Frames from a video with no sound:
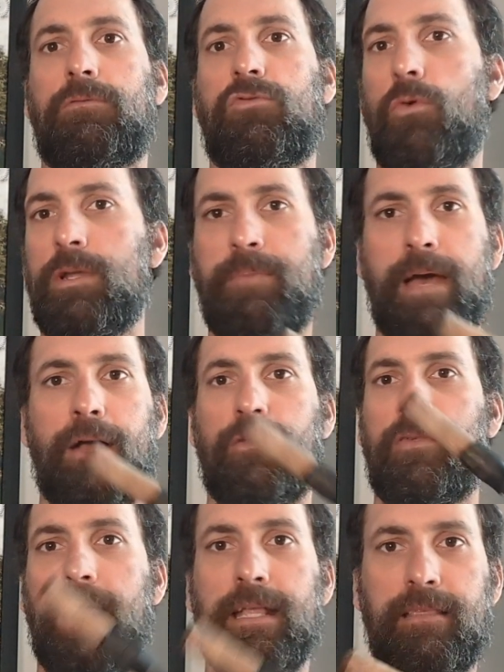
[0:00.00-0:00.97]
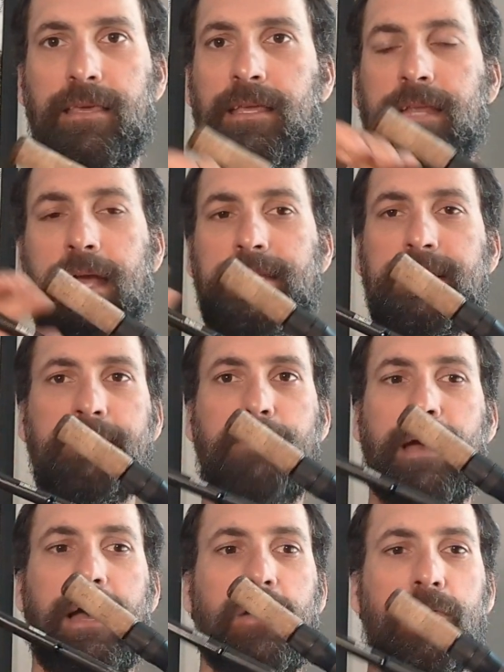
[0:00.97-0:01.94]
20 pounds, 18, 19
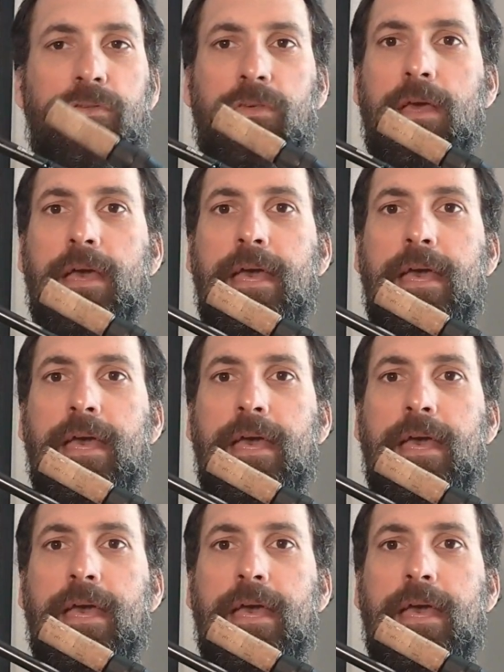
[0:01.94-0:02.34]
pounds.